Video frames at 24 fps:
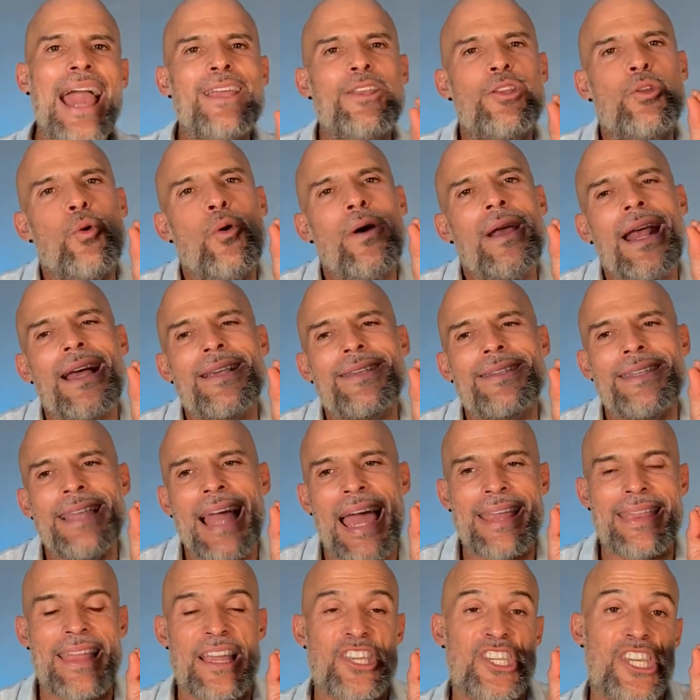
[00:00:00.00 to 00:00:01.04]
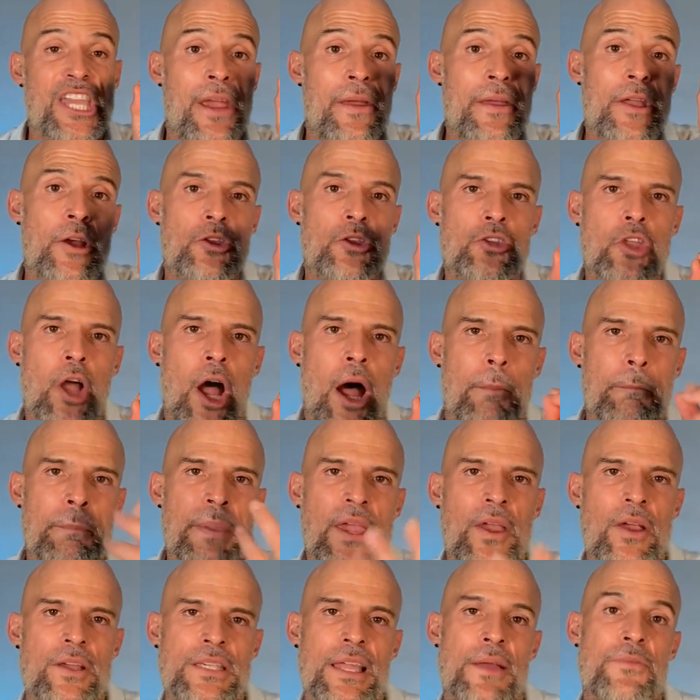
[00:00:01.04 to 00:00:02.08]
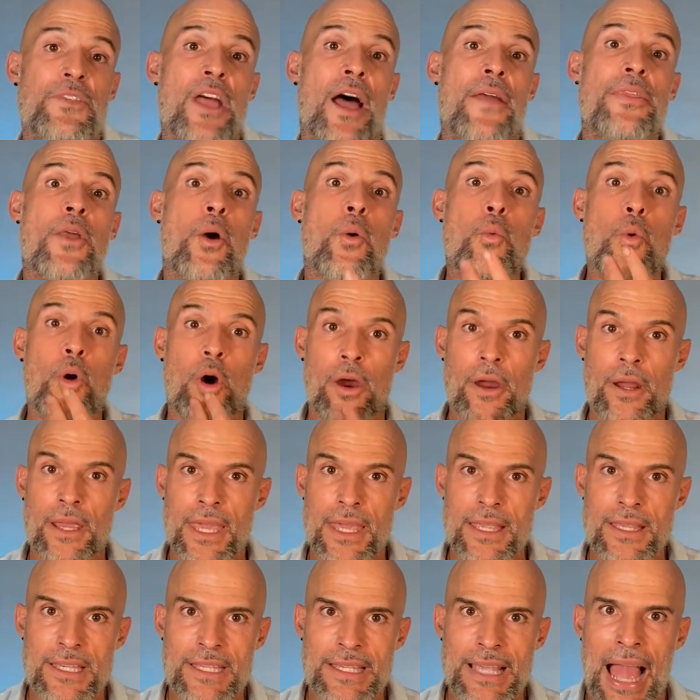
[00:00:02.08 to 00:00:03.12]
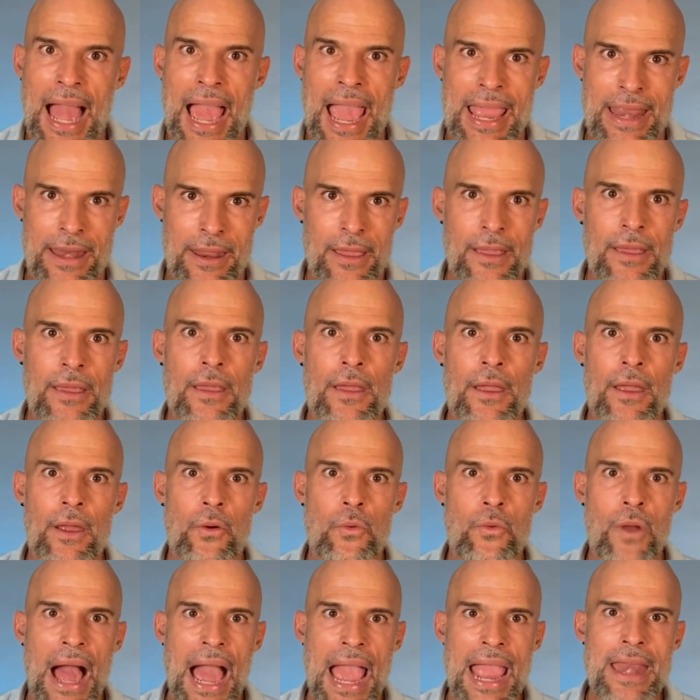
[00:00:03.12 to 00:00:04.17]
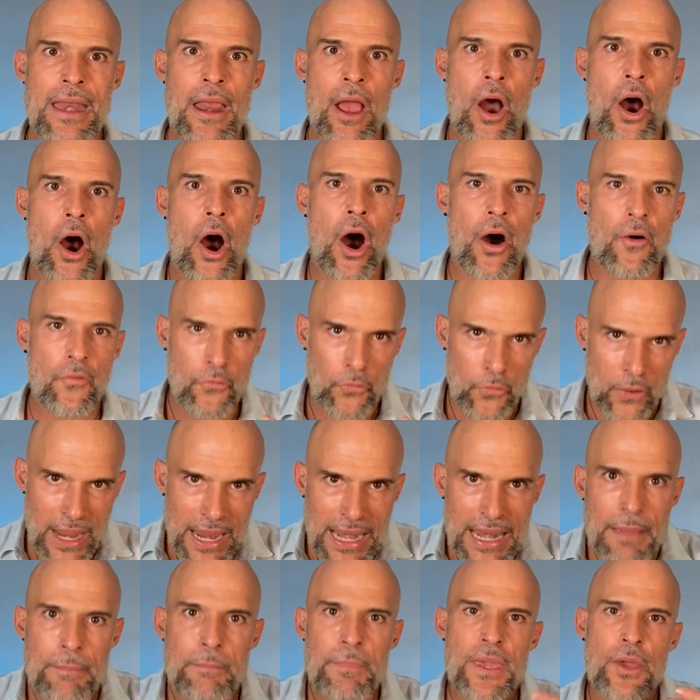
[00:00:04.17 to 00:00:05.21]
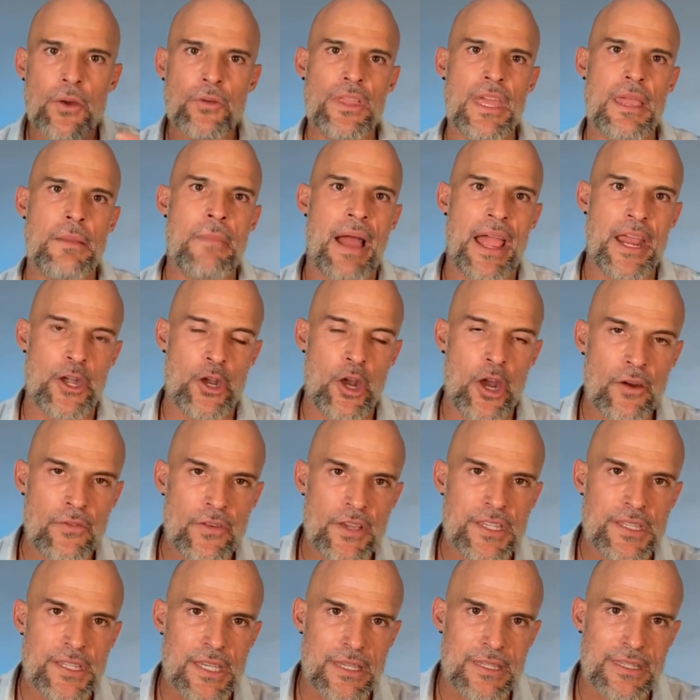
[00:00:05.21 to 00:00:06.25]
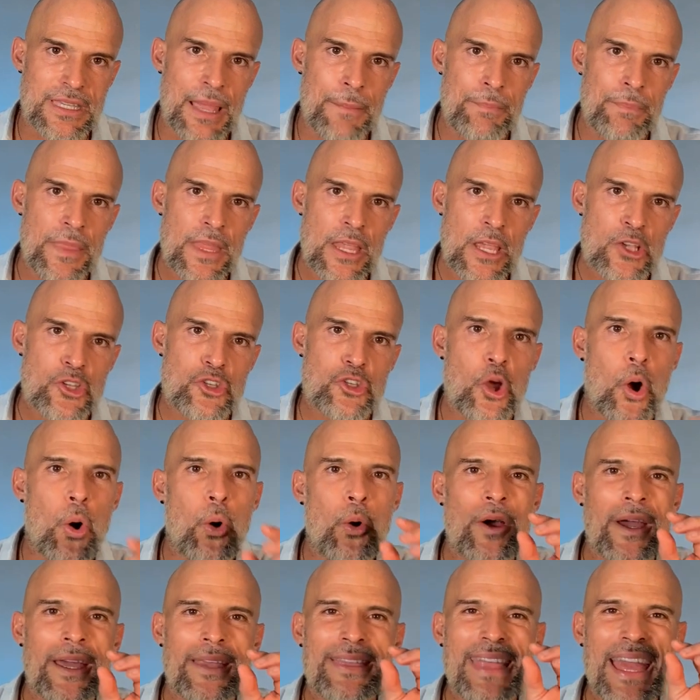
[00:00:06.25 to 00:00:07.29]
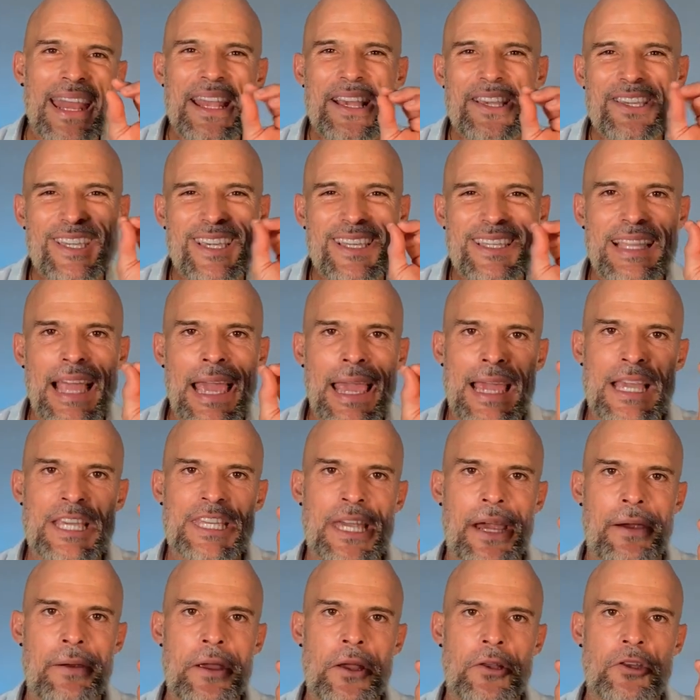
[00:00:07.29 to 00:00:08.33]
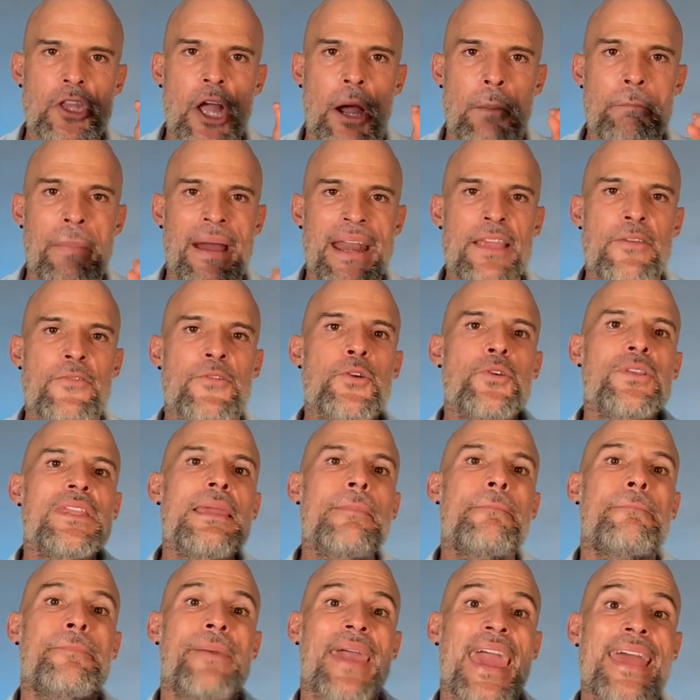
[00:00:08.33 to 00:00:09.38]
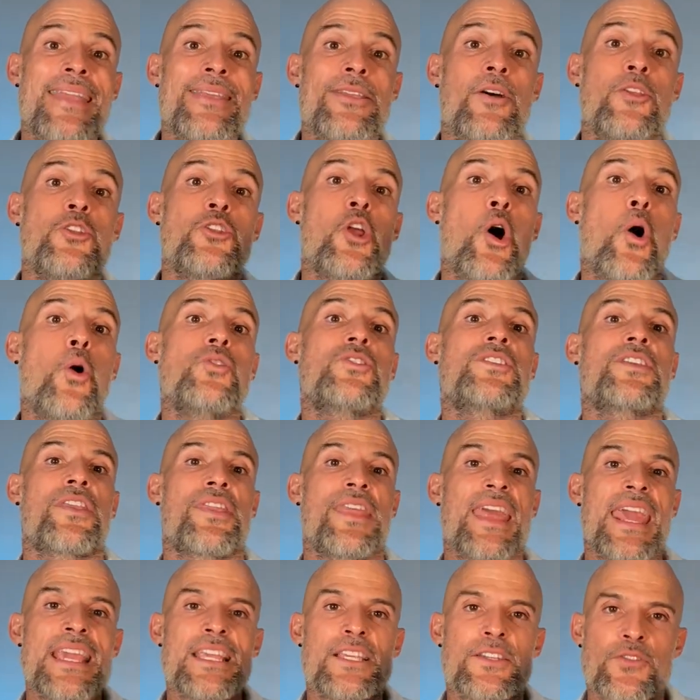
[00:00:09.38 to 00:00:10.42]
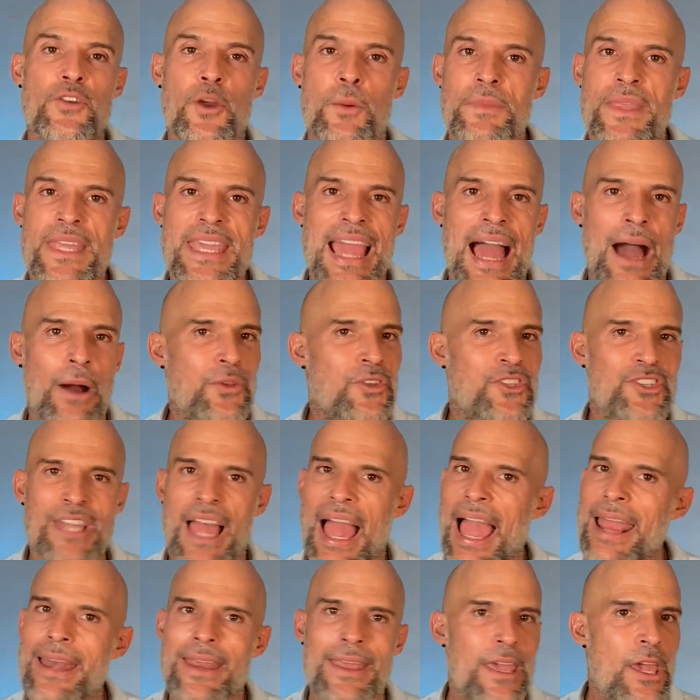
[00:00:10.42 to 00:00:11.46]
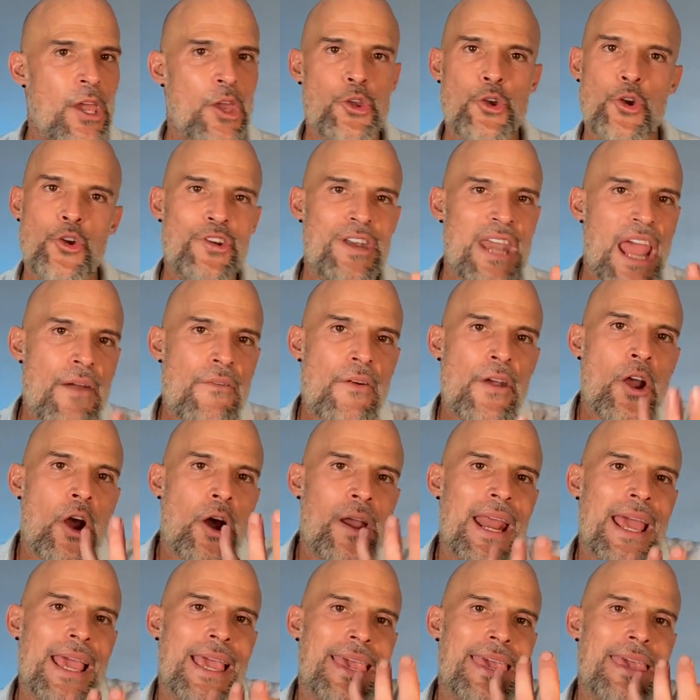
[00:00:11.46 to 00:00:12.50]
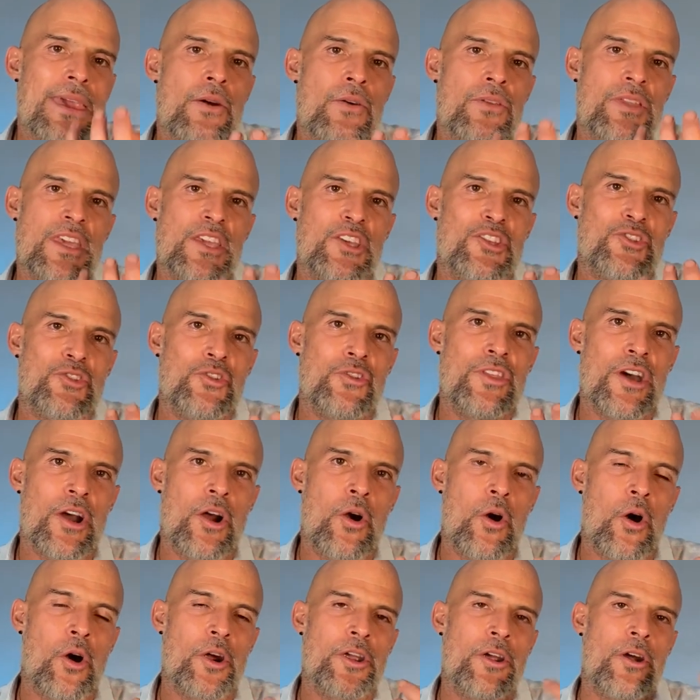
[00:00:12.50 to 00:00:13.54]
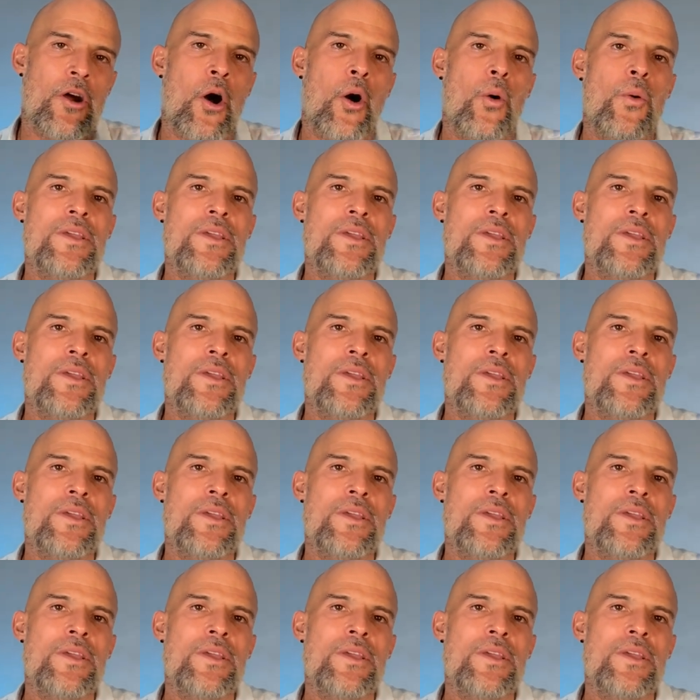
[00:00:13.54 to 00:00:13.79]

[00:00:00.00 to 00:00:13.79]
I do it as like the cherry on top because I've done the work inside, right, of really building my nervous system. So then it's just like a cherry on top. But if you depend on those things from the outside, you're never gonna heal this to the core.